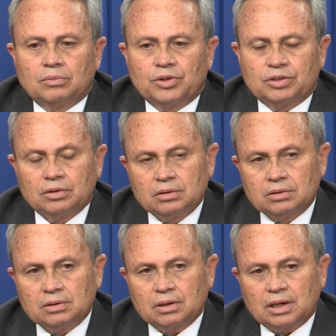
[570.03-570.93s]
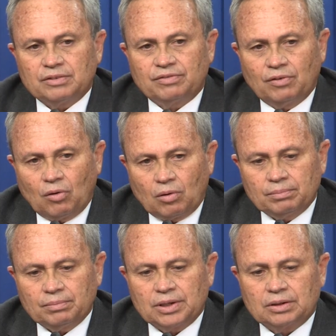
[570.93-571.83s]
return a
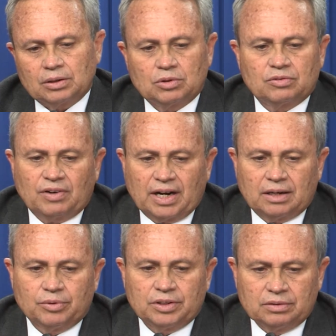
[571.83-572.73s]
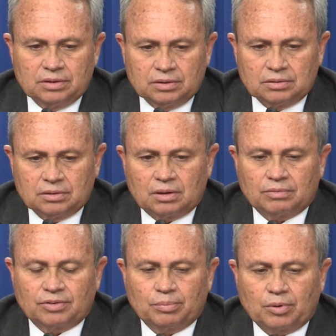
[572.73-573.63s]
form, in other words, file a return
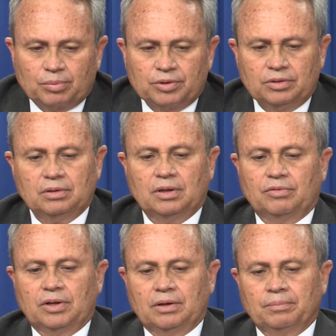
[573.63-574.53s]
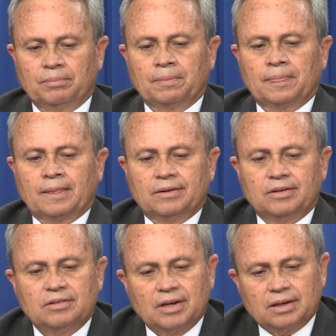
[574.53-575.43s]
of their property, giving
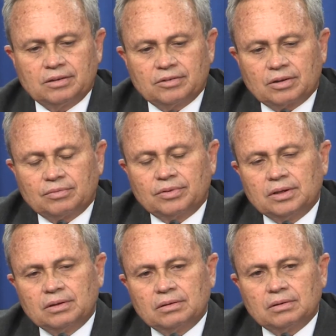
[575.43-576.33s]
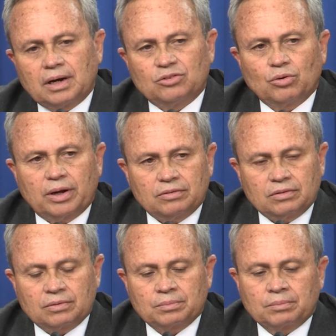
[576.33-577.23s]
details of the
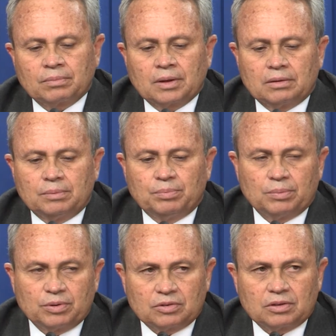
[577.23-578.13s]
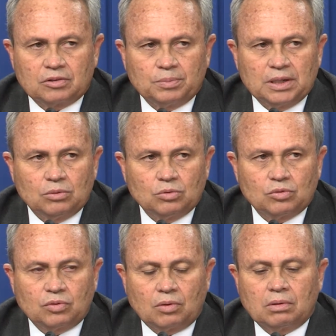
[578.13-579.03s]
address, the purpose it is being used
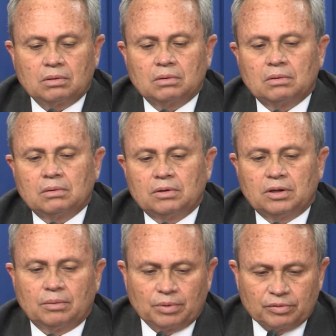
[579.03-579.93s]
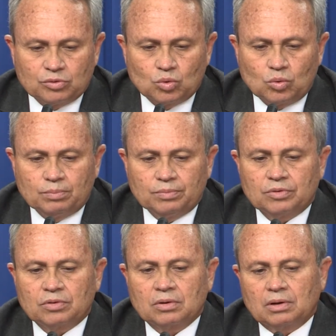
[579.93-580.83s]
for, the number of
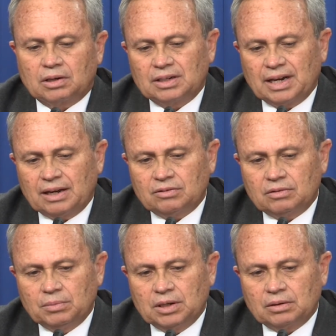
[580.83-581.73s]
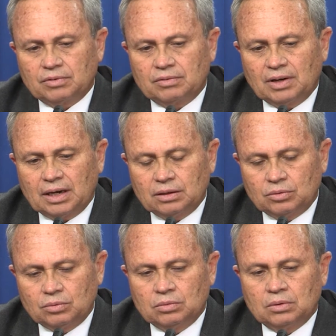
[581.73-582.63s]
rooms, and an estimate of the
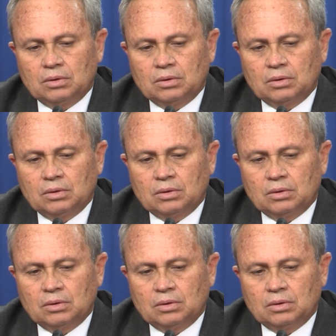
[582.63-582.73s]
value,